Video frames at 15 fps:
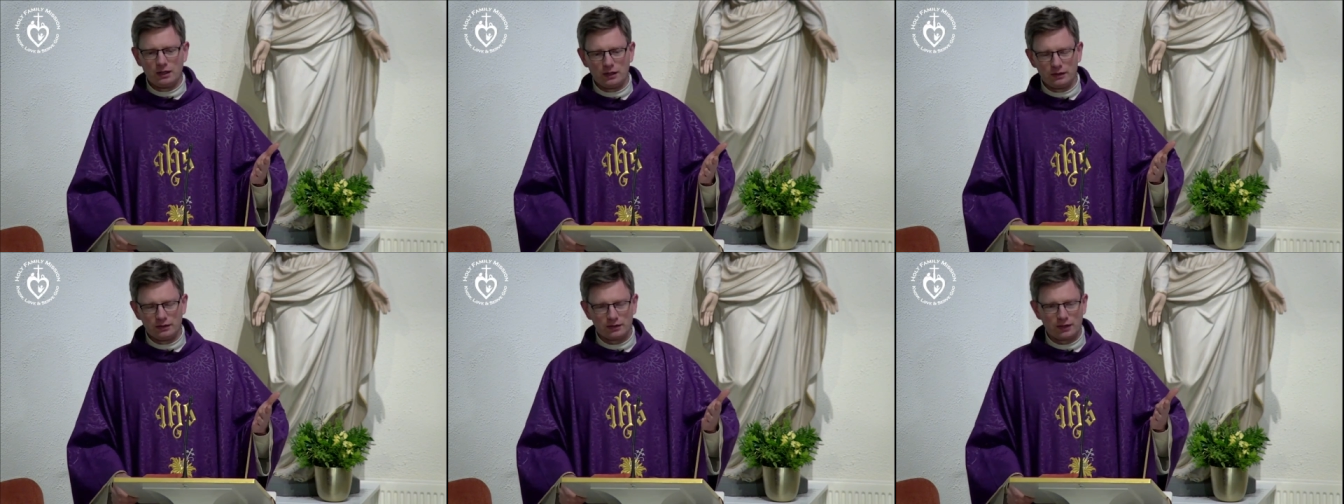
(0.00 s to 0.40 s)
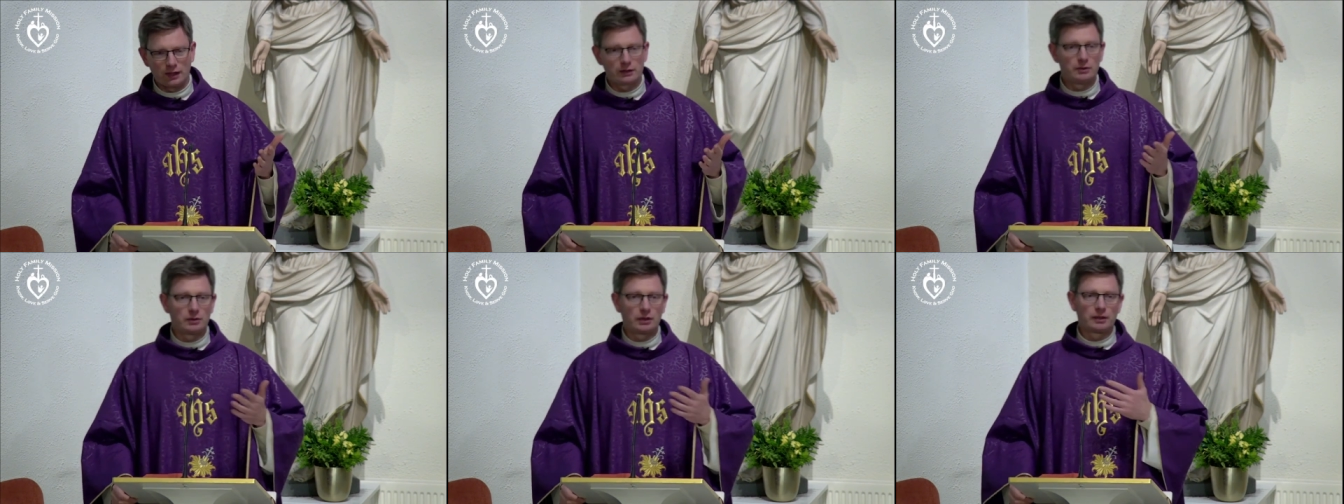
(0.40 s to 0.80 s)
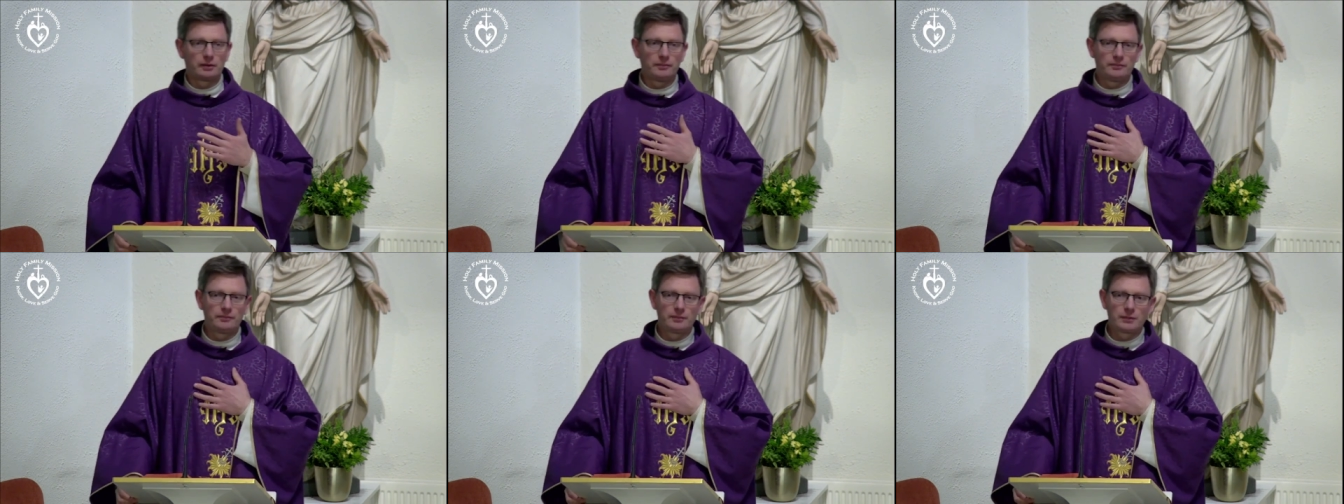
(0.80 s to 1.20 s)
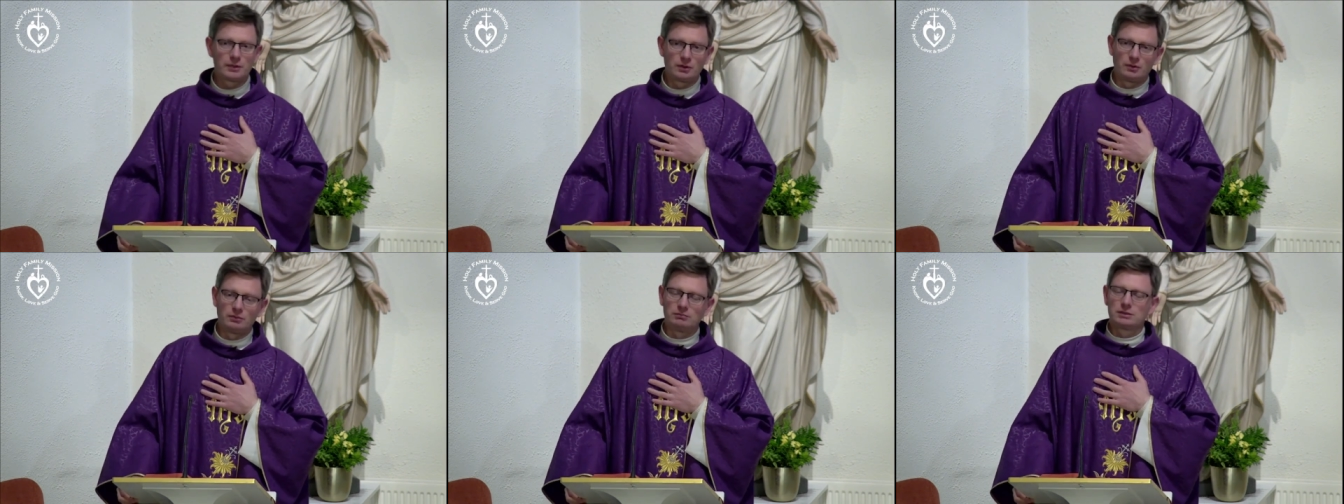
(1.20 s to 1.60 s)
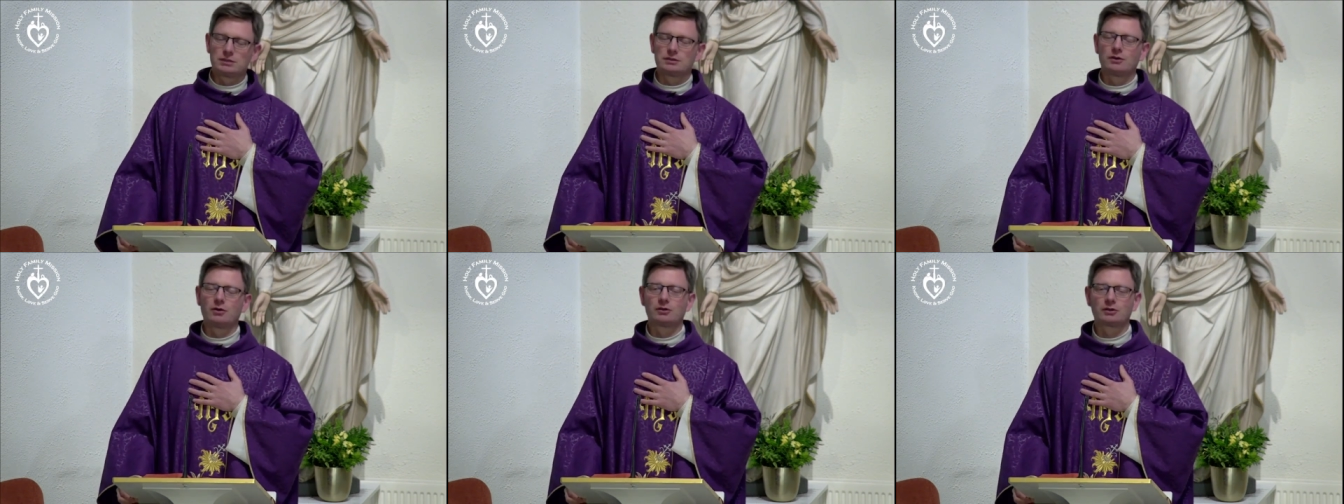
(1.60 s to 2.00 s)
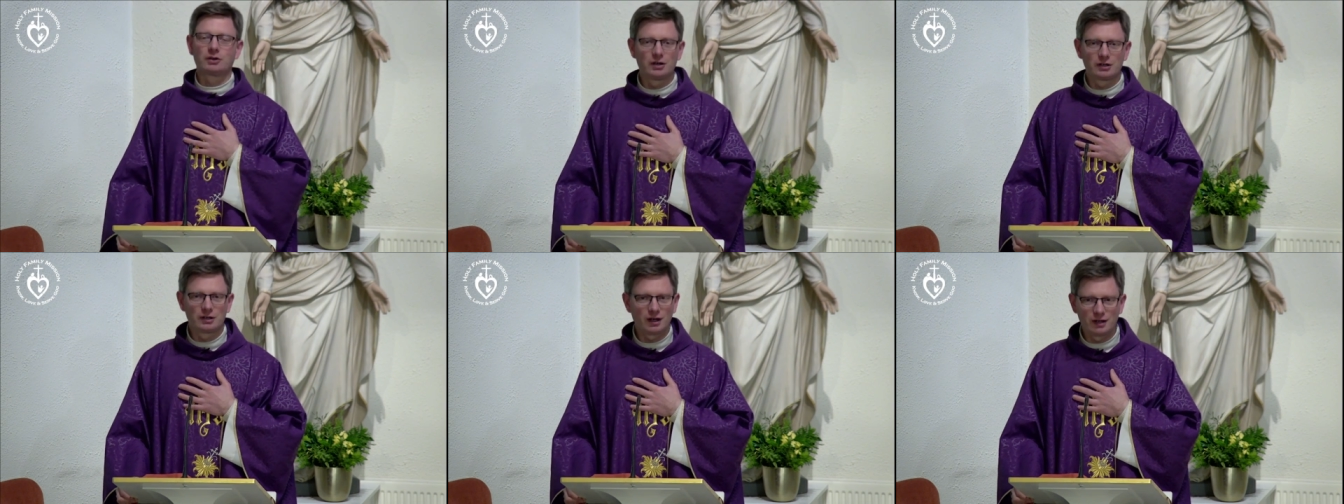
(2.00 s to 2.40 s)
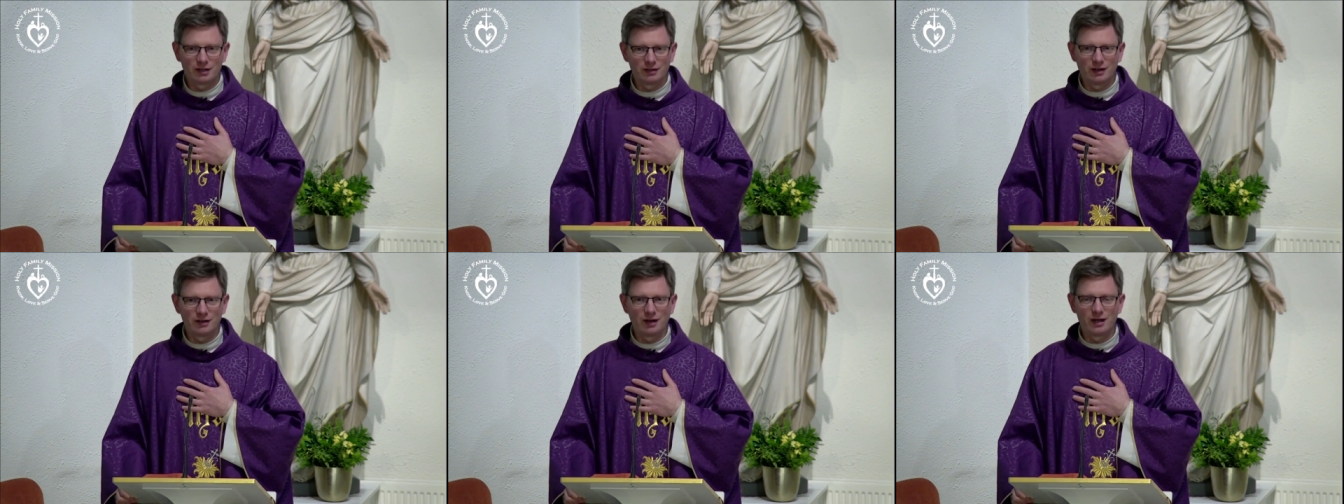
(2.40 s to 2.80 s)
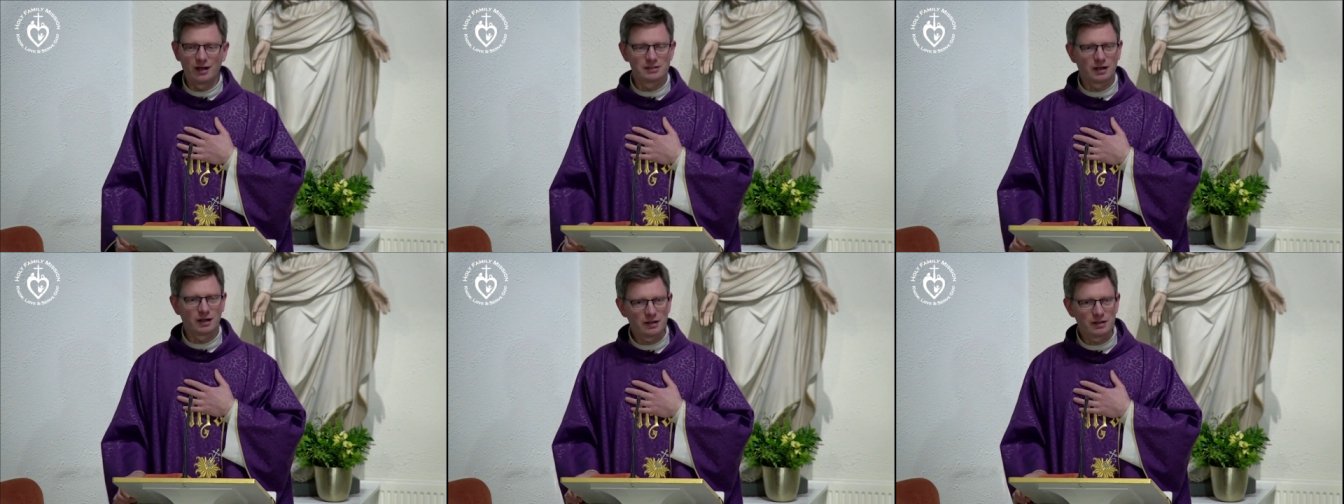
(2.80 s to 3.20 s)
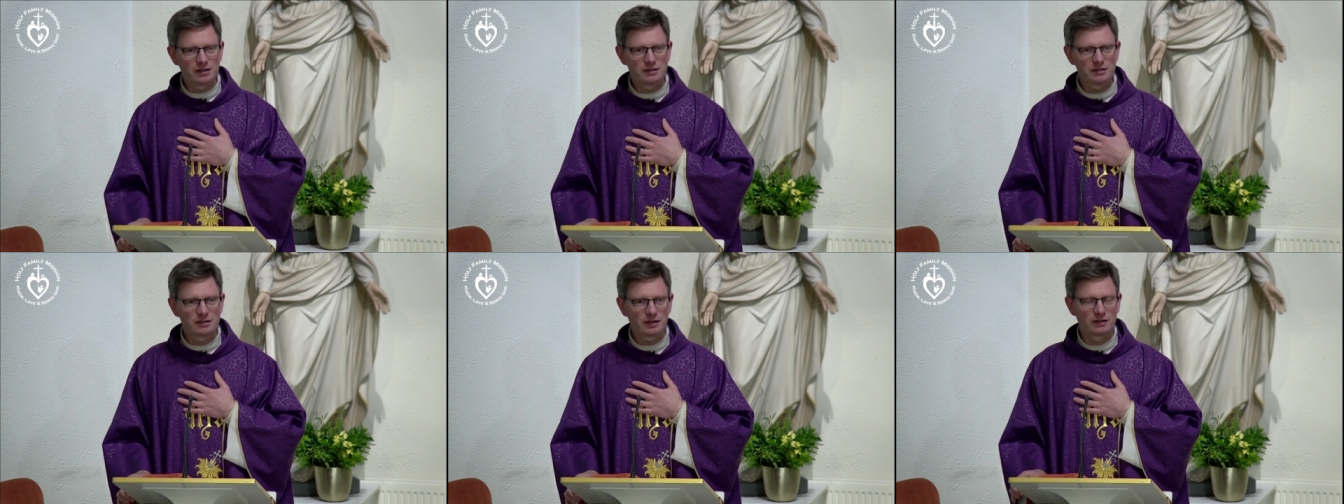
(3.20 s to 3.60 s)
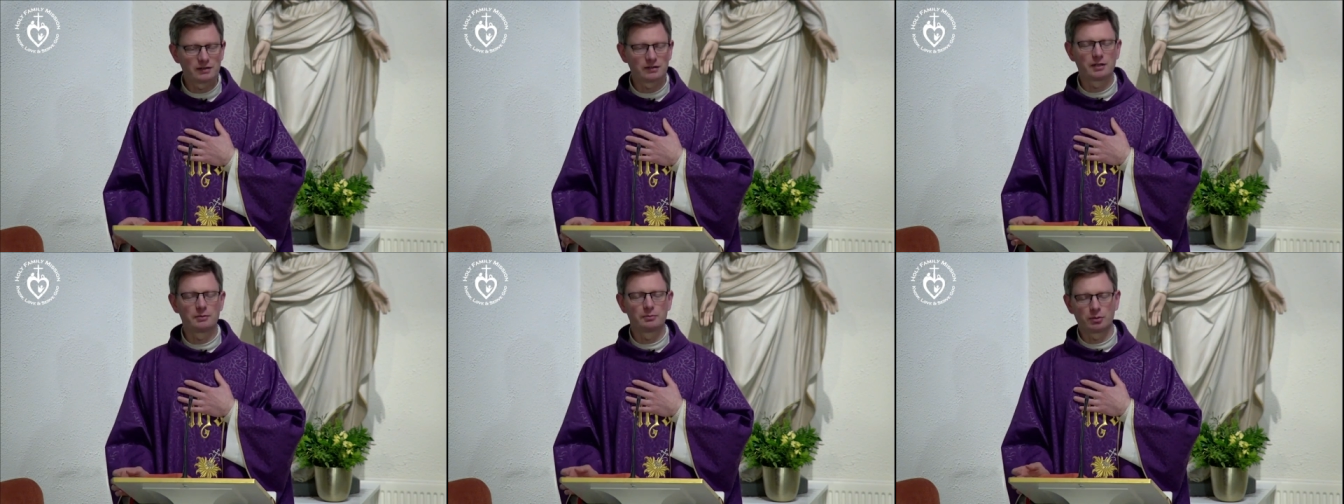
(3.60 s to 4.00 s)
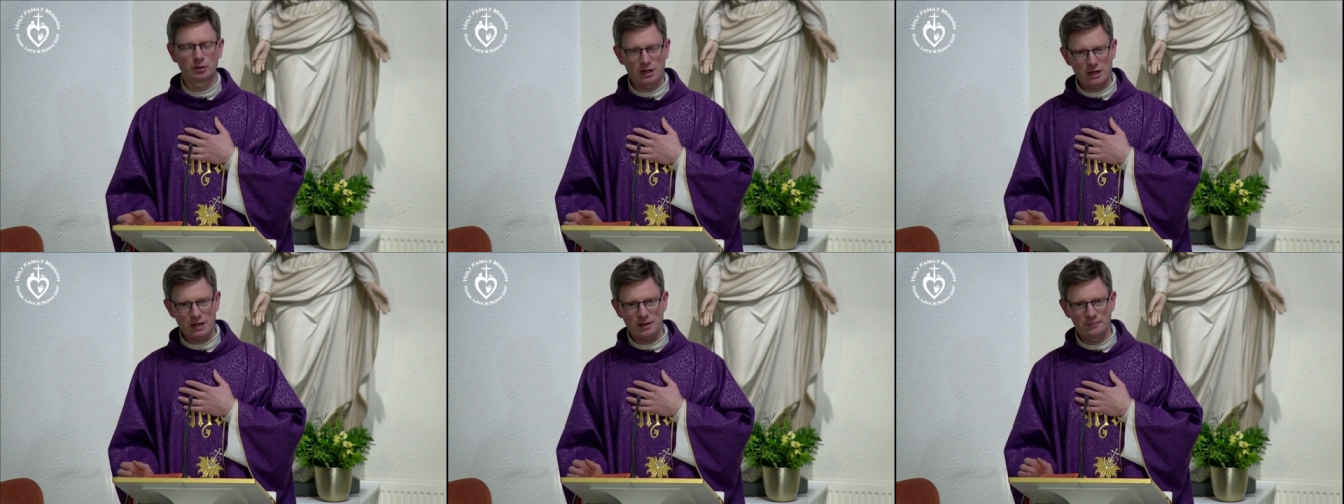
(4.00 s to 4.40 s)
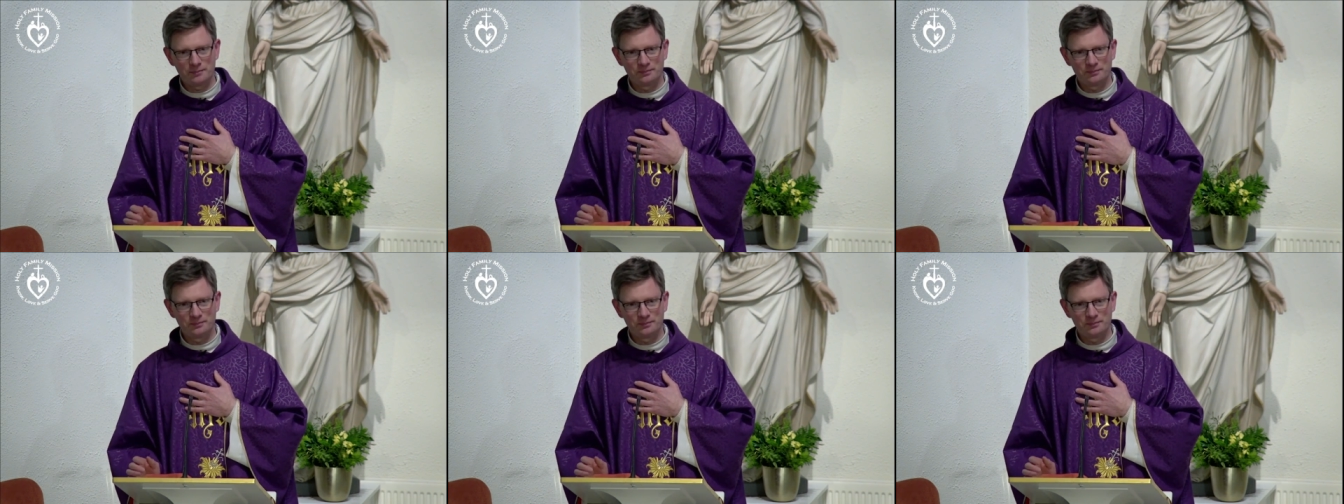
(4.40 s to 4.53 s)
thank you that, you know, he said, Lord God, I, I, I tithe and I pray,